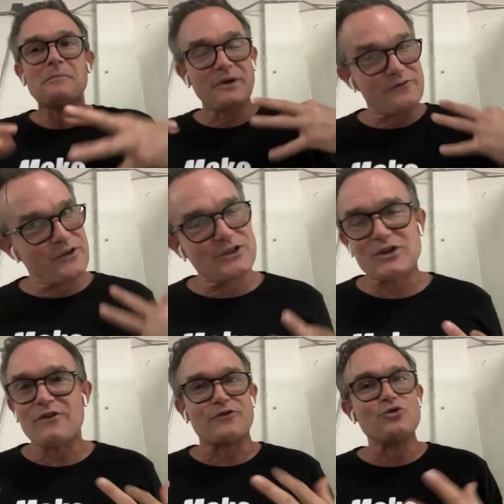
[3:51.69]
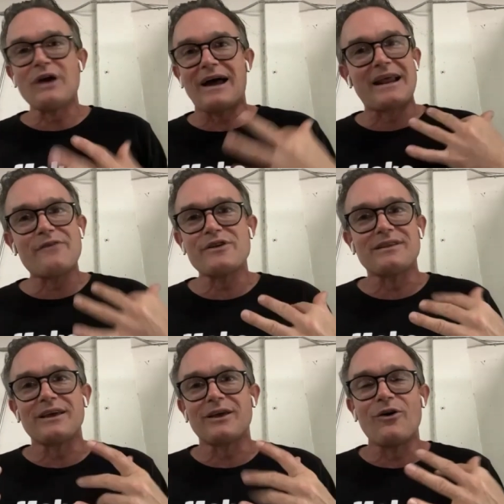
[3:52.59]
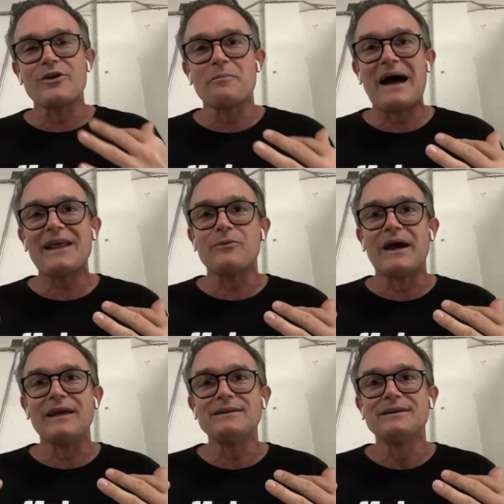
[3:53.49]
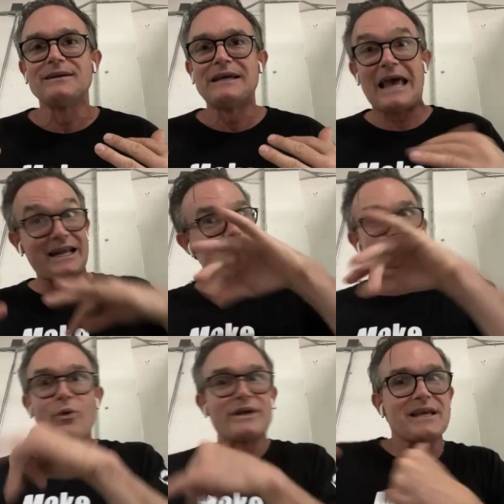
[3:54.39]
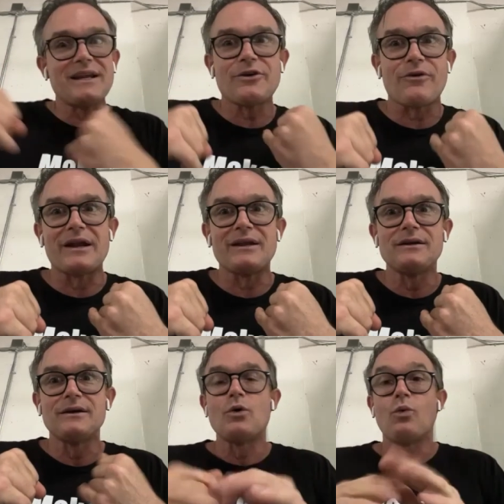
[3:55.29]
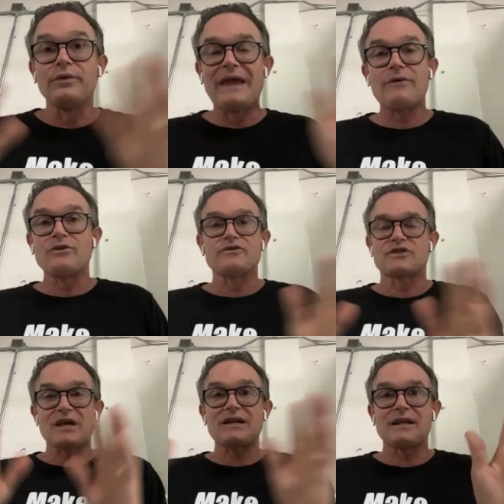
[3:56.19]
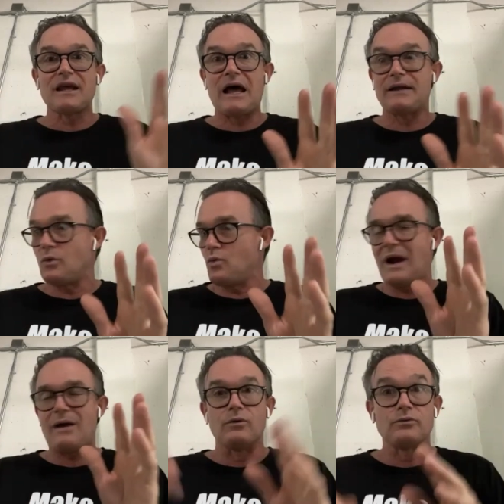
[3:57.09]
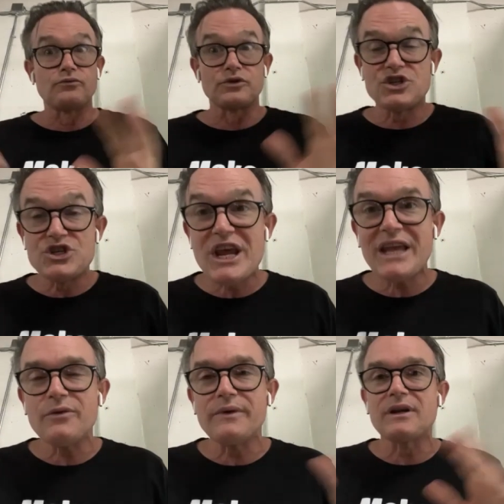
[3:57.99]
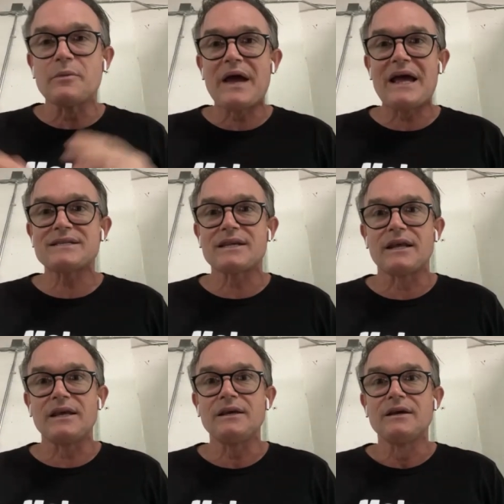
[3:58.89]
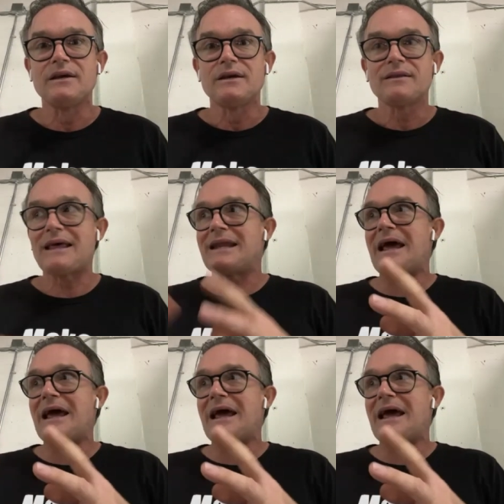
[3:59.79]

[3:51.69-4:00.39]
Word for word: But if it's if you got everything and all your body weight and it's always integrated, well now you suddenly got oh wow, genuine capacity that